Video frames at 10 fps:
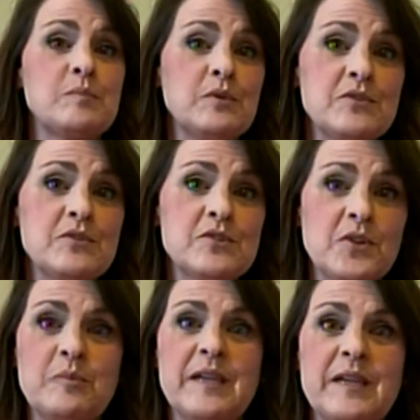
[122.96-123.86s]

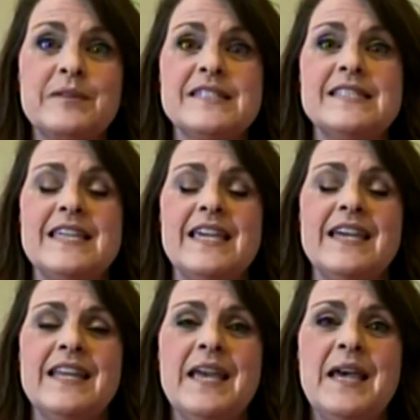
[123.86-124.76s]
Broussard will be able to see
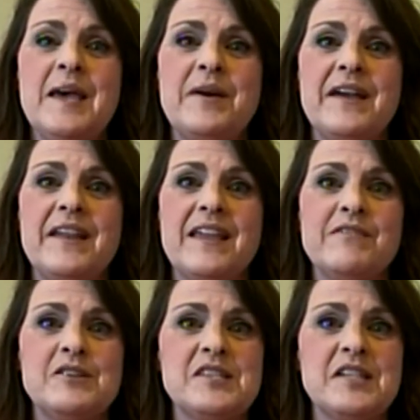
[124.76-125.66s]
it. But
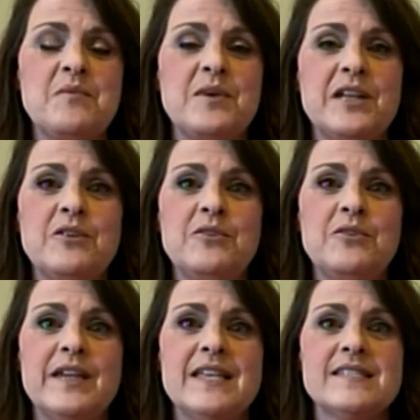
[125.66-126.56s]
if there's anyone
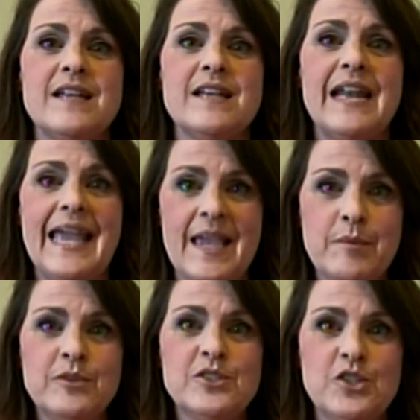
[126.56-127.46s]
who is not
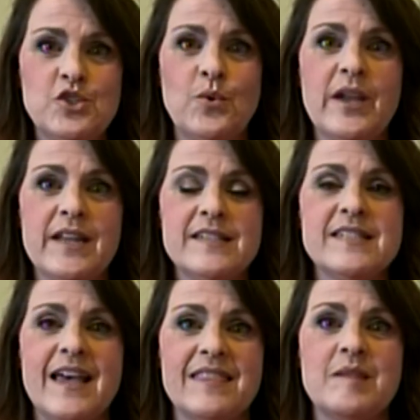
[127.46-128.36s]
able to join
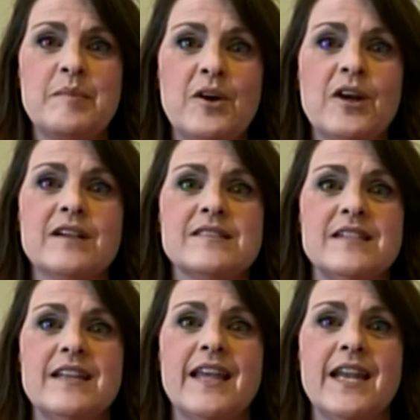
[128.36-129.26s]
us at the park
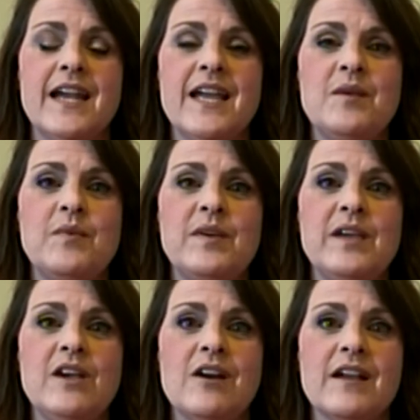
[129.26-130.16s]
Sunday night,
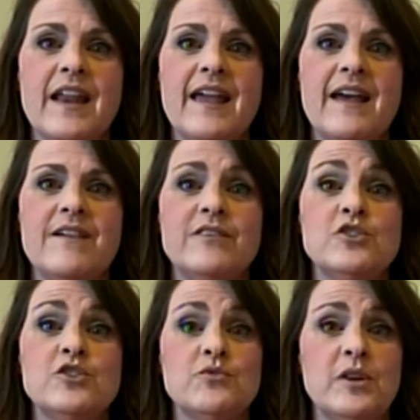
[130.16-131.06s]
we are going to have
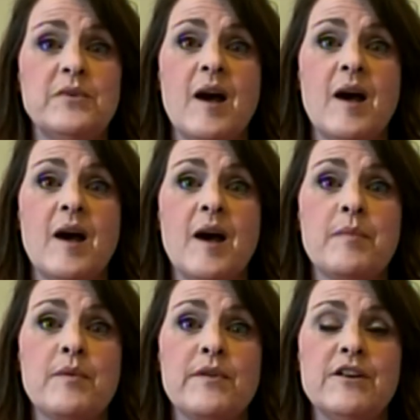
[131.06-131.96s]
a drone
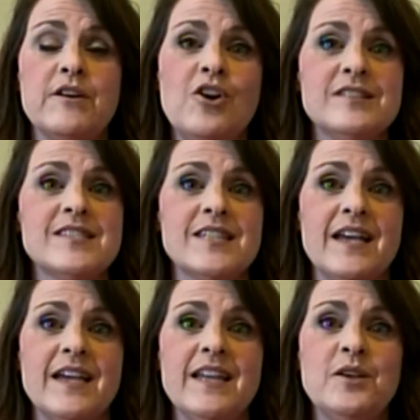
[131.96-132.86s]
operator on
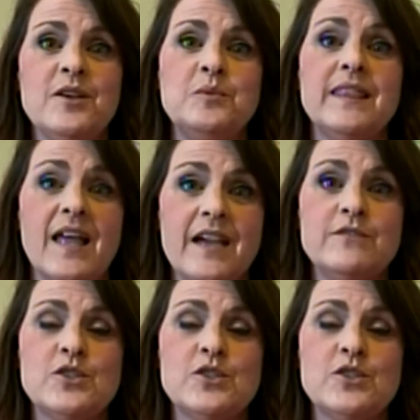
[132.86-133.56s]
site who will be live